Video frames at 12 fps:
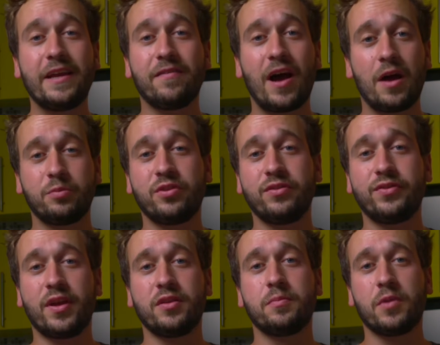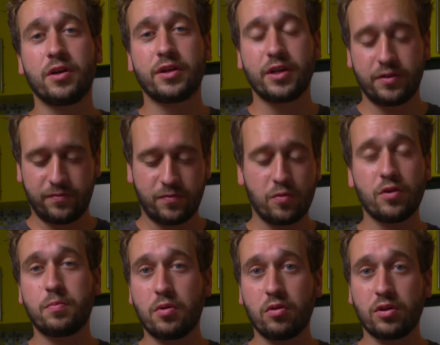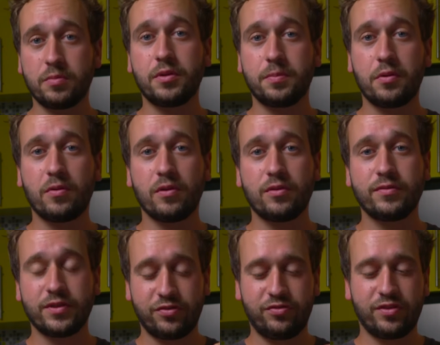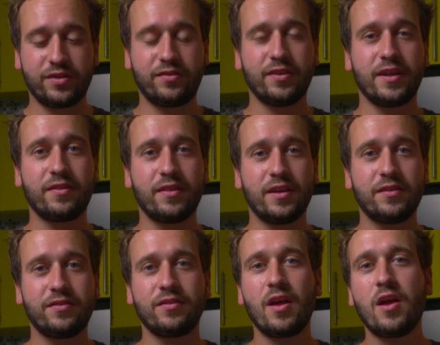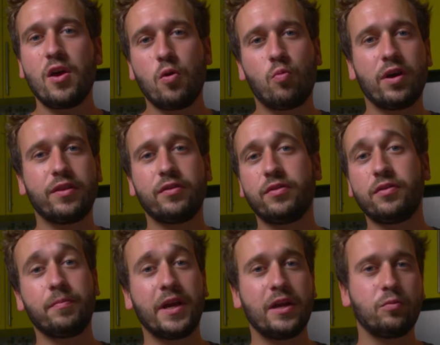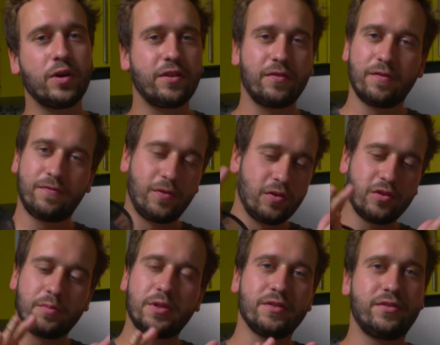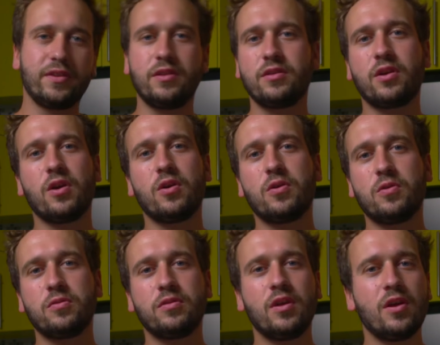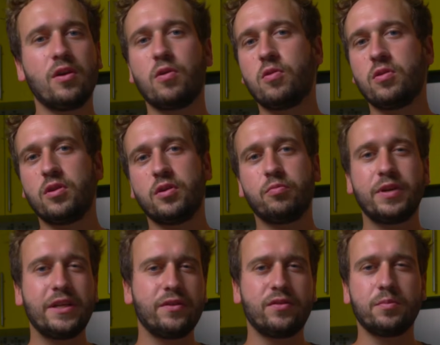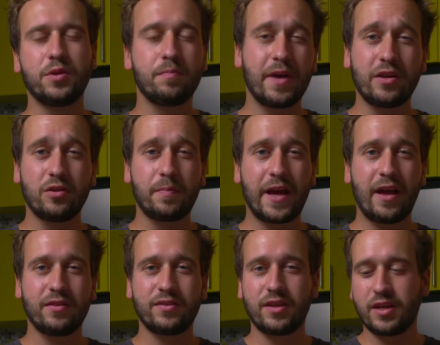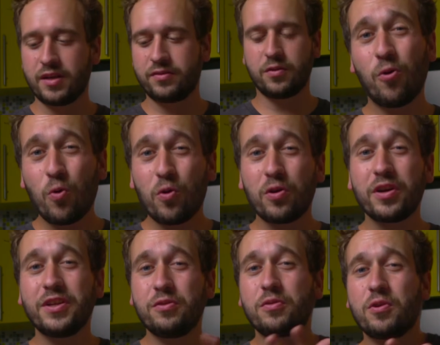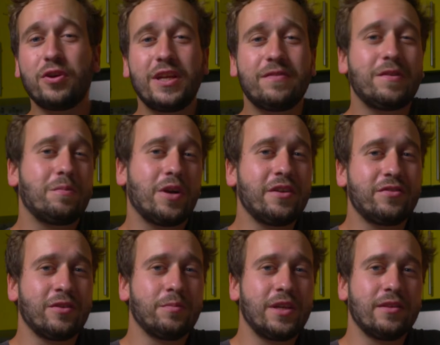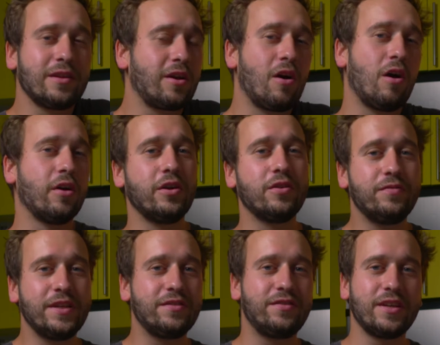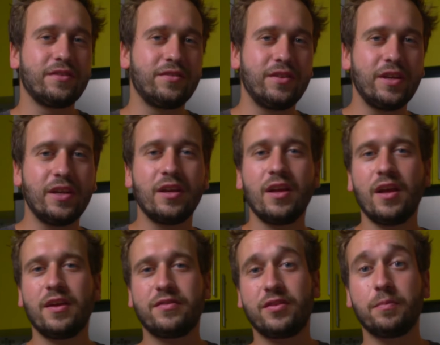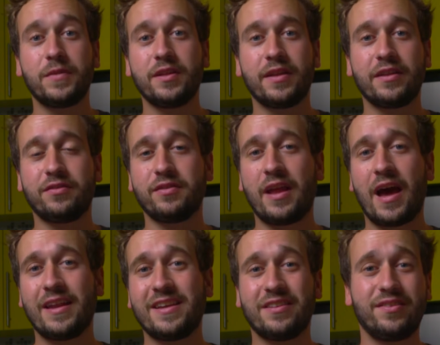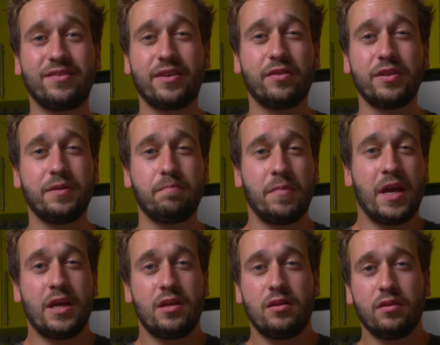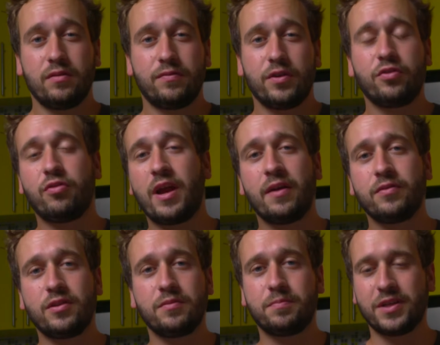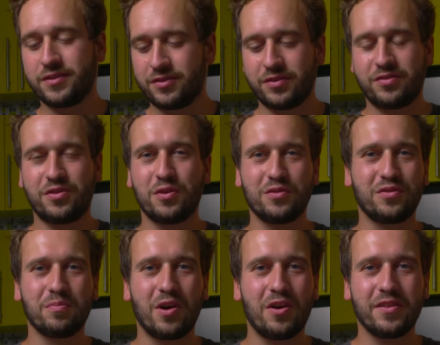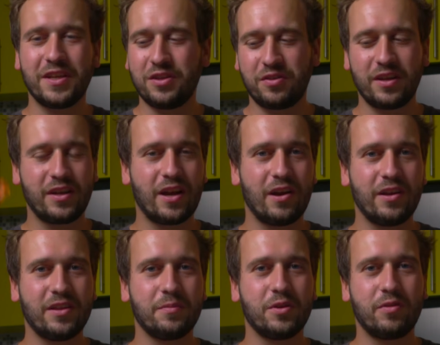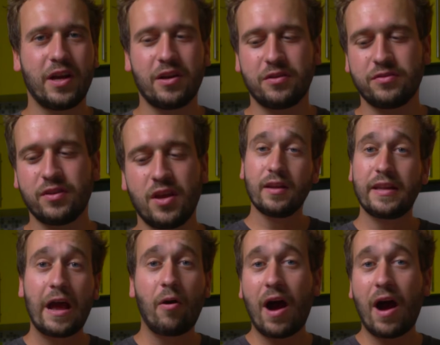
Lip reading: of options on the market for portable pour overs just like this, whether they're made with foldable silicone or reusable metal baskets, or you could even bring something like a Hario V60, something that's not necessarily made for travel, but they're so small that you can carry them around. Now